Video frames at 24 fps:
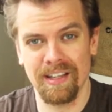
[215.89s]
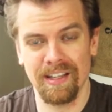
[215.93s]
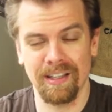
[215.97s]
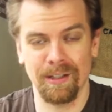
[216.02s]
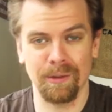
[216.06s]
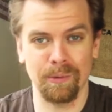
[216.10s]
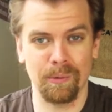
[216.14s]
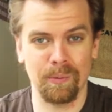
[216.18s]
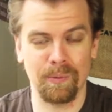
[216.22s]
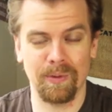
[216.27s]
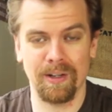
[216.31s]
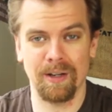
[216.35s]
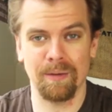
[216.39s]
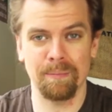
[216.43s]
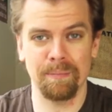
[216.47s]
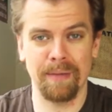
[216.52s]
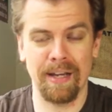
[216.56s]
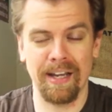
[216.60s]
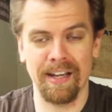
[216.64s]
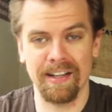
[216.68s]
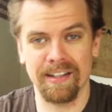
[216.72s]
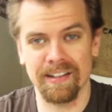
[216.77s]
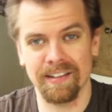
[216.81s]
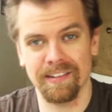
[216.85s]
and we'll come
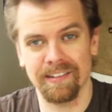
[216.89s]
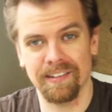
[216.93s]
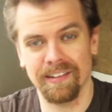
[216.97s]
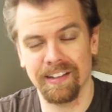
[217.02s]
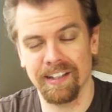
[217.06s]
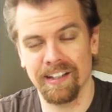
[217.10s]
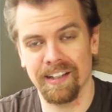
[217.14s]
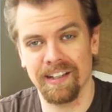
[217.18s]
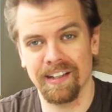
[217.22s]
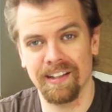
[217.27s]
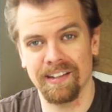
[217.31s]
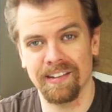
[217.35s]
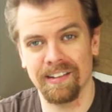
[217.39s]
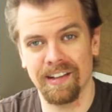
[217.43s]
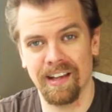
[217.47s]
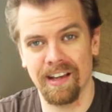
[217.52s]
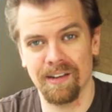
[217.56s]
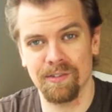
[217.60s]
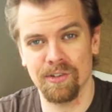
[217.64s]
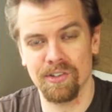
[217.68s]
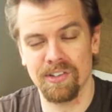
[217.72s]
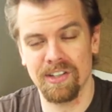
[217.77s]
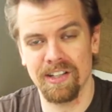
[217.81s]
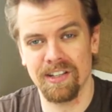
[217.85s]
back and
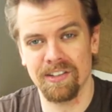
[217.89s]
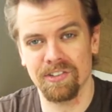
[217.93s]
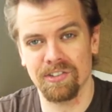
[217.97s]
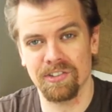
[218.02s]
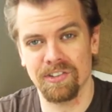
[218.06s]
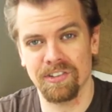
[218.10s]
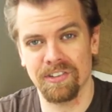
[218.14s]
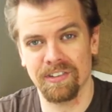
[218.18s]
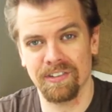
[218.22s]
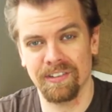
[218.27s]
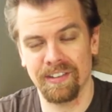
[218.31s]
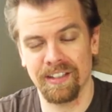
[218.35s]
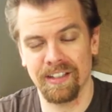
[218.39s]
have a taste